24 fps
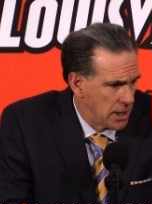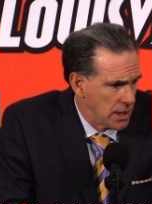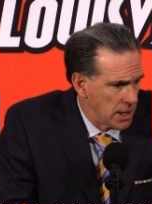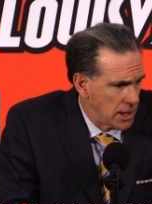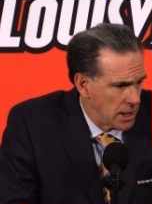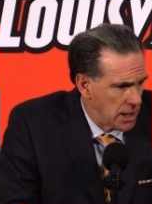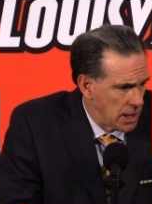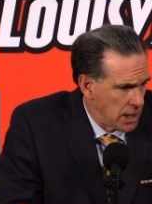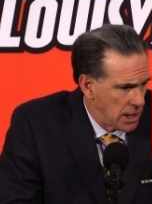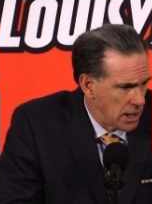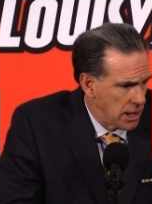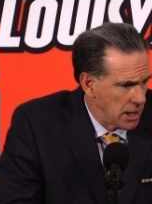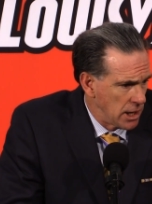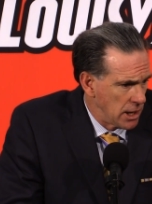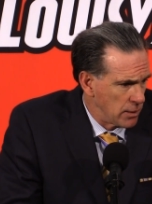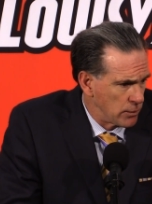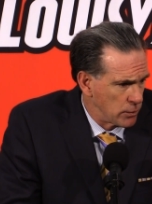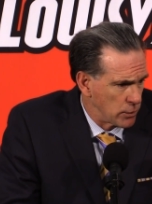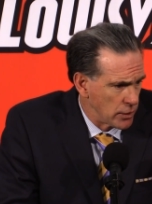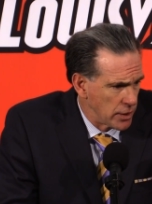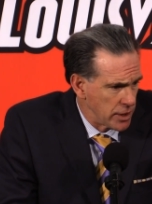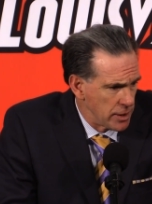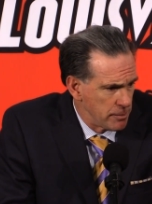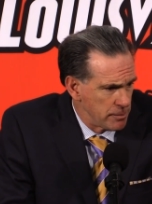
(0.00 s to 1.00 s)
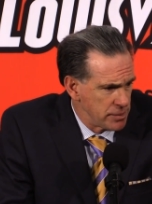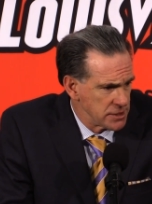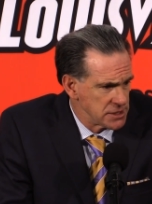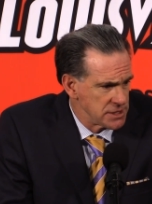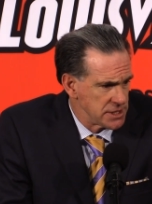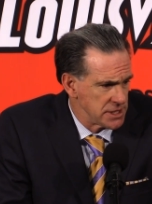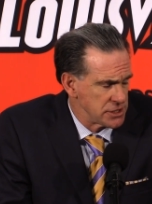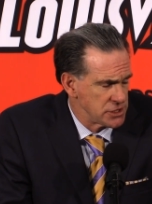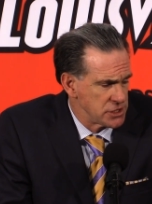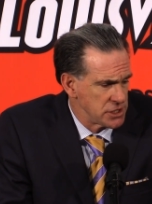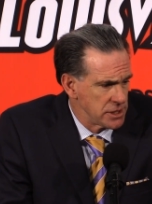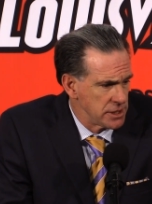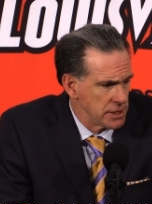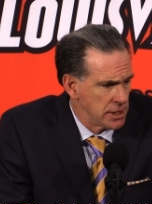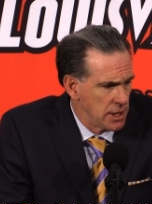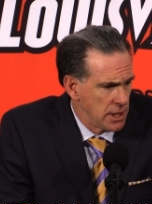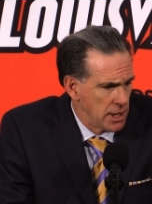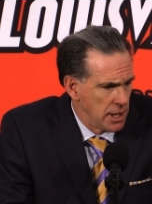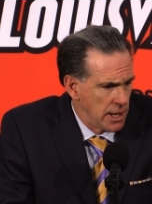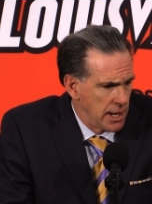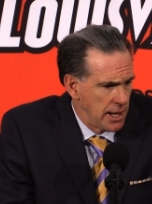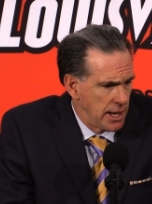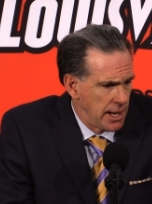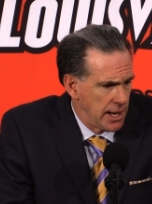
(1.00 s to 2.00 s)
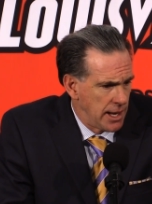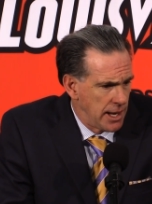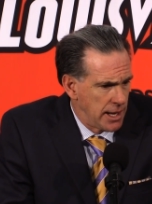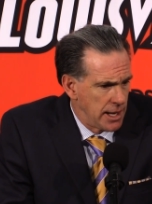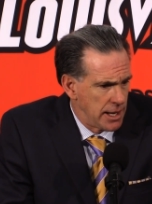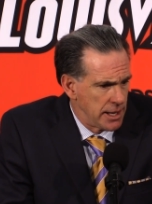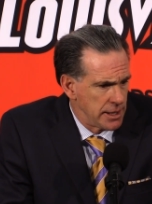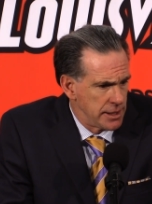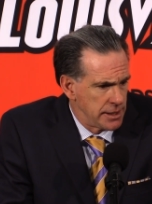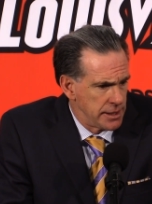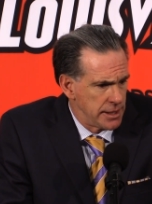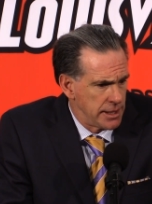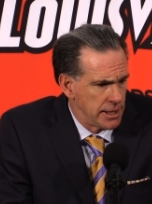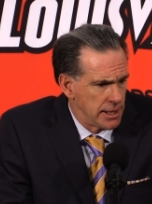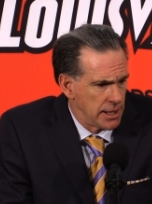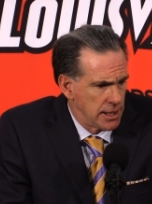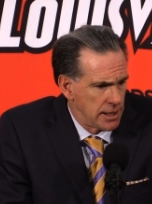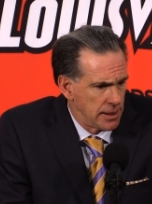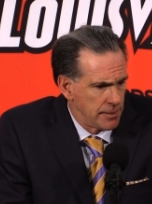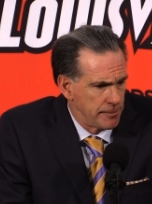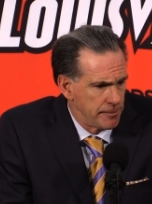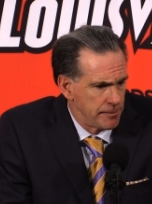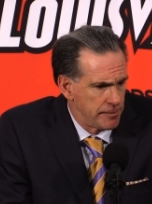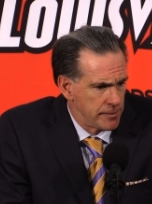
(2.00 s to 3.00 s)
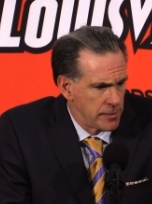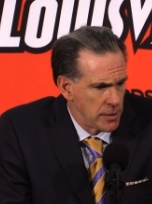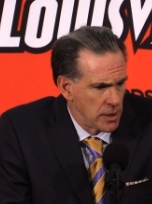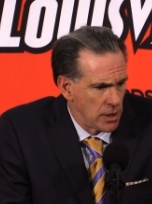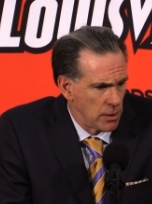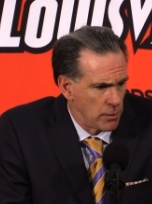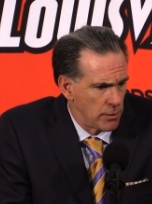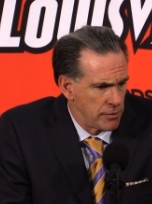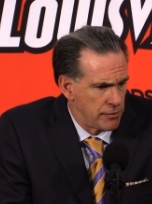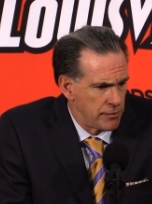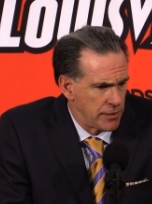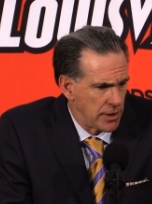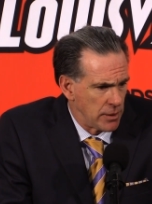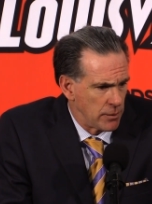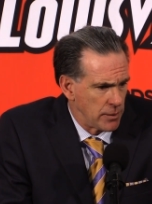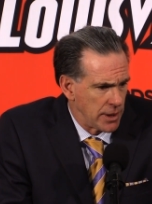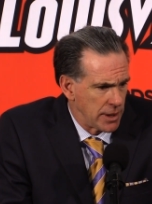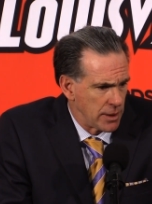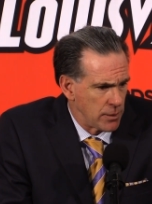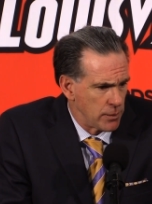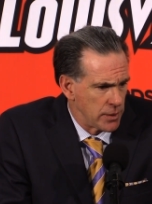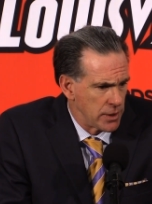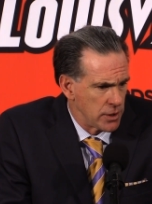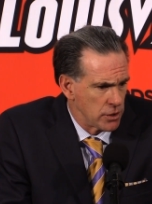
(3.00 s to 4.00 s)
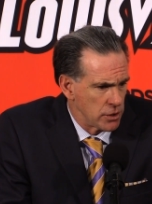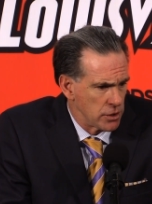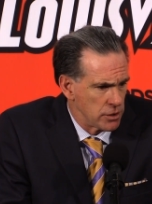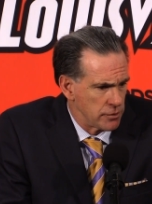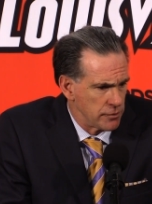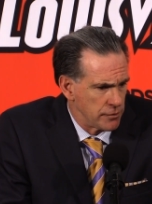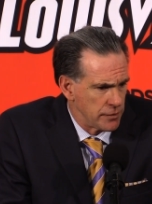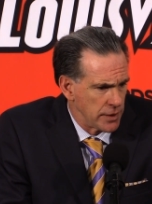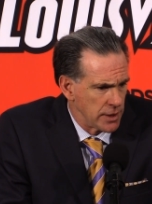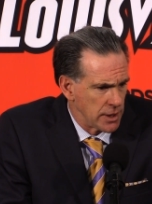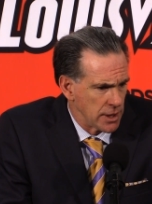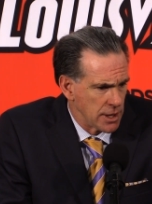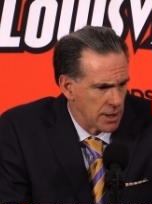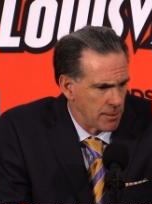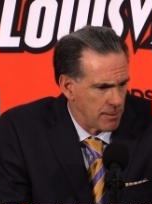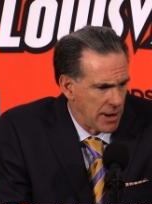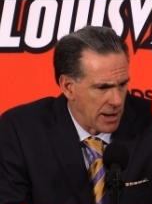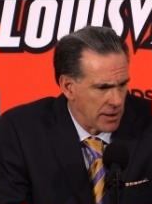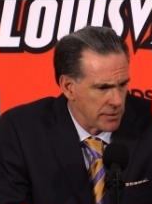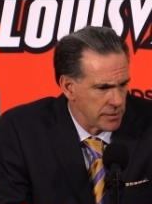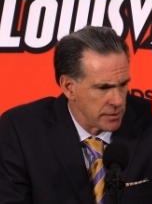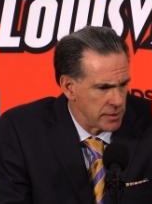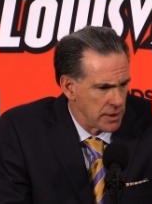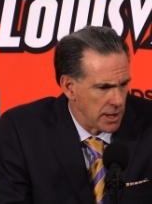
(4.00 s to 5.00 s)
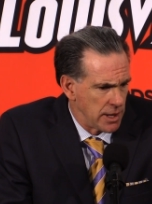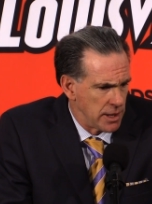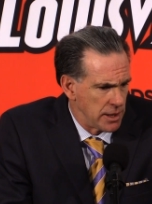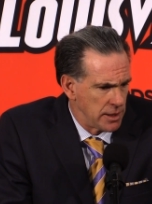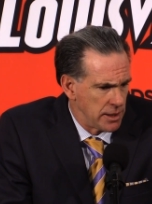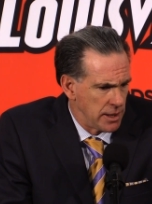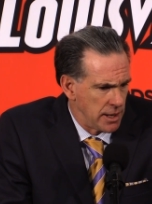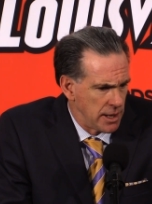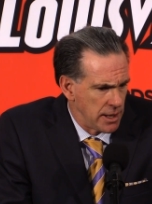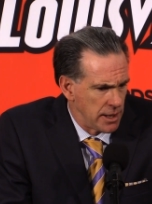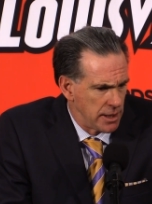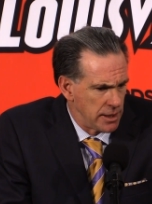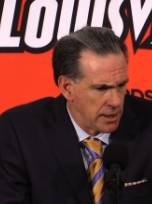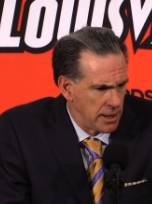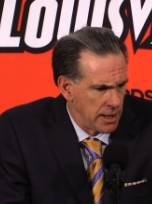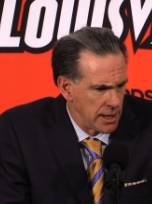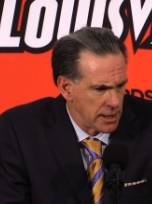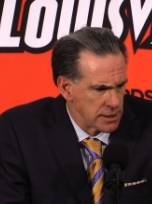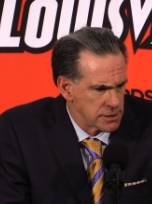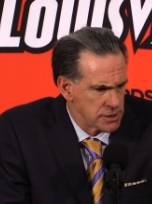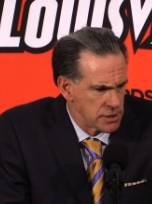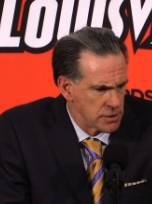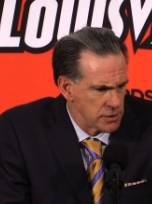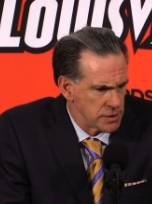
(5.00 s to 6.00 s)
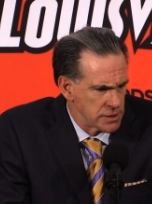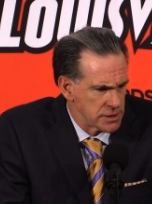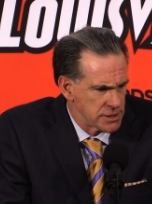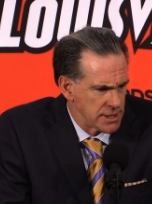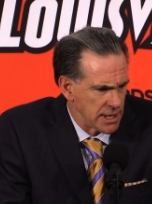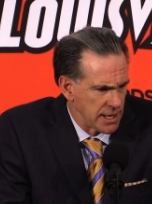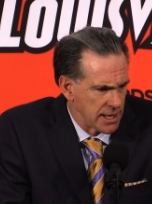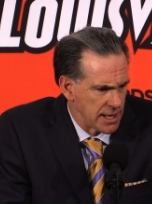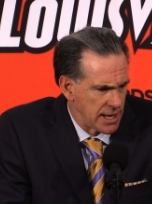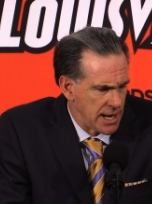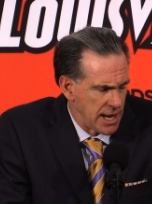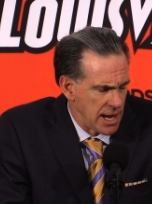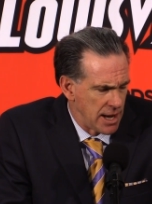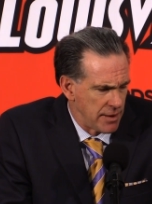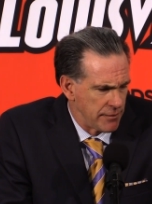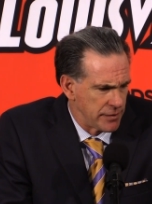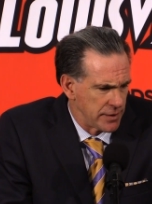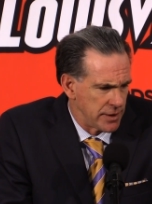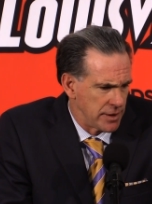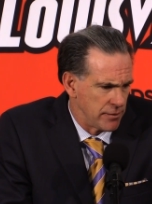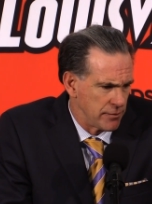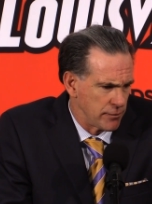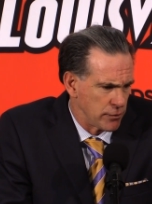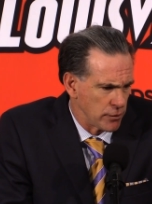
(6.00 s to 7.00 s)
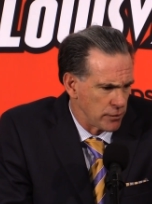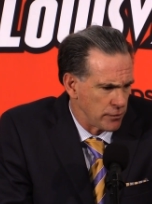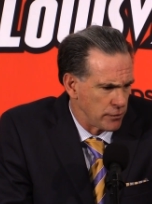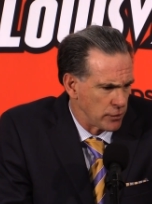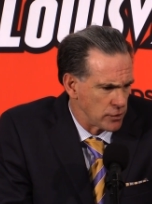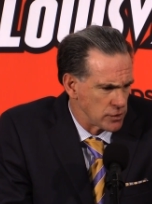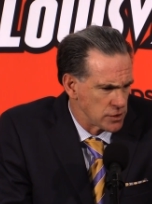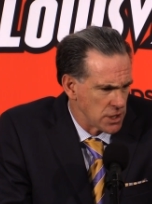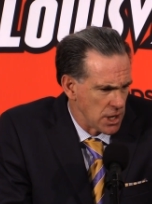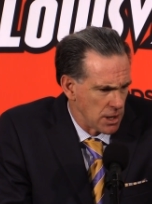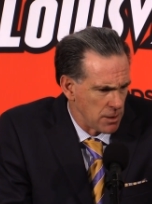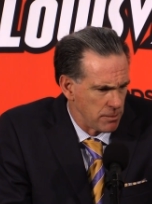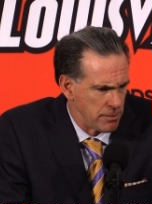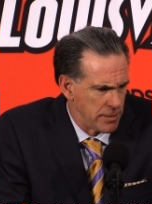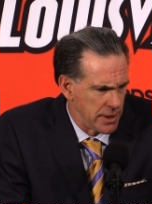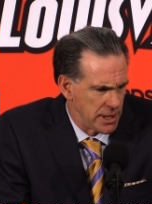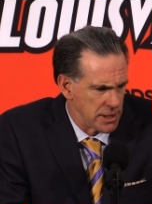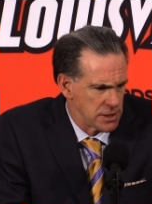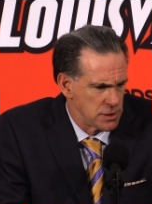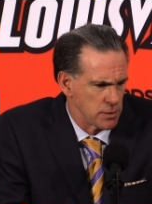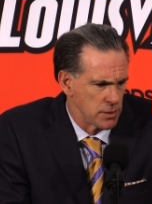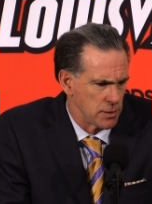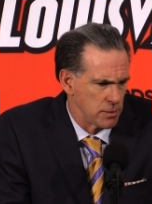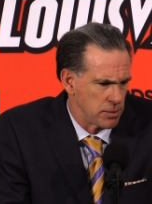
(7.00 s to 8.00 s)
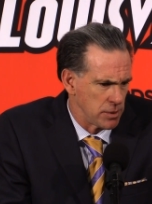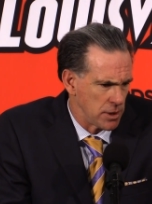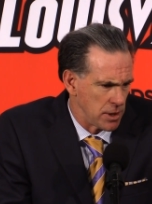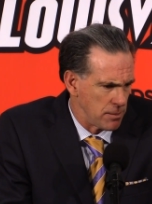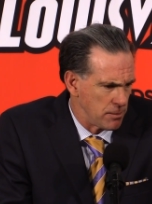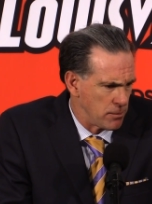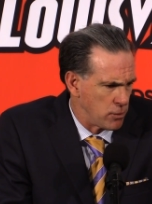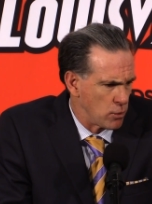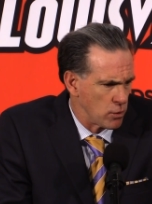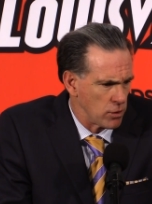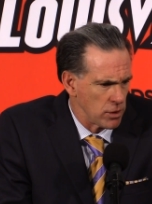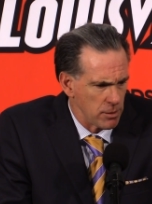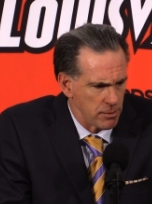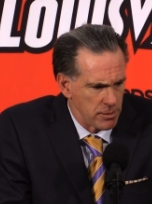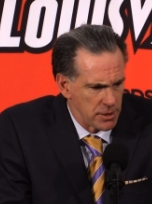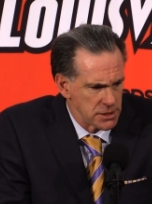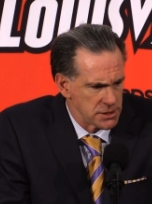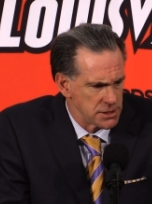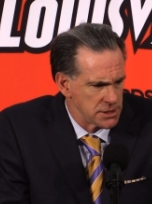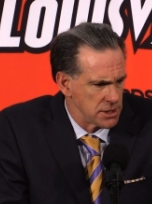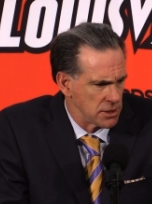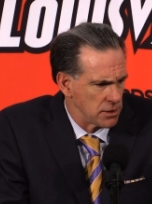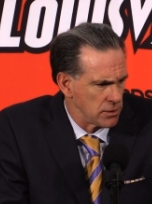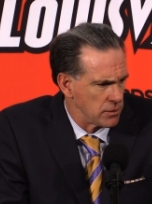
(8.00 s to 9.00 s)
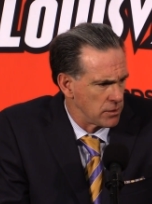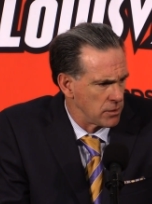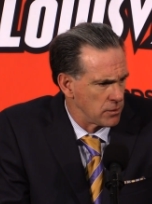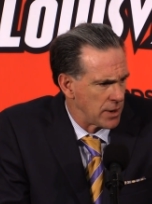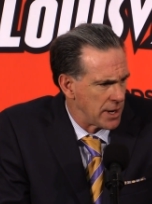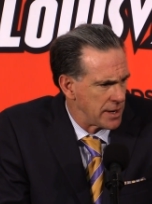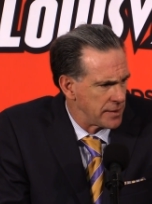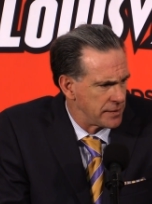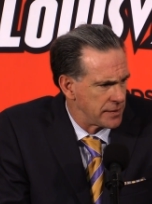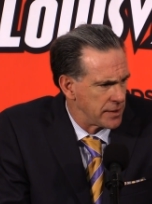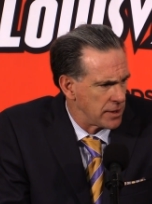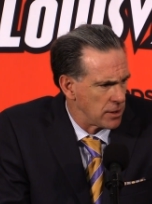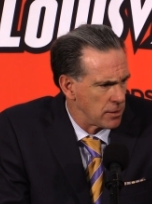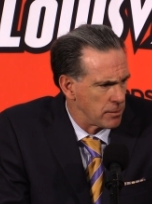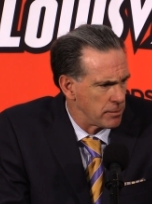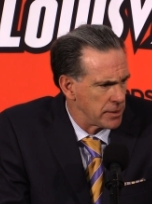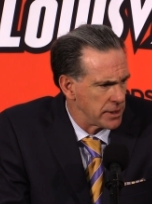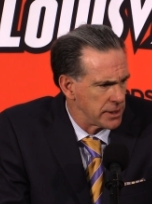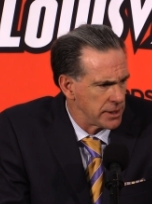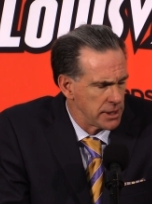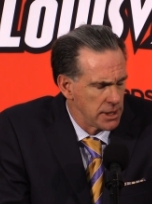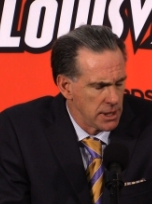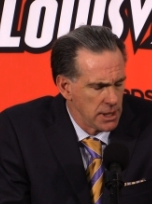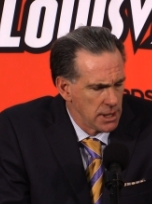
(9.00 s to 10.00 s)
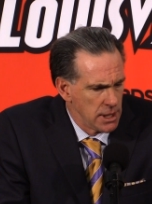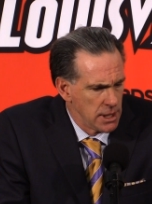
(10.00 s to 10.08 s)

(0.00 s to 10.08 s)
Uh, we're in position, and, um, you know, we felt like we could have uh, come out and, and, and execute the second half. And even for the first couple minutes, we were playing poorly, but still we're right there. But,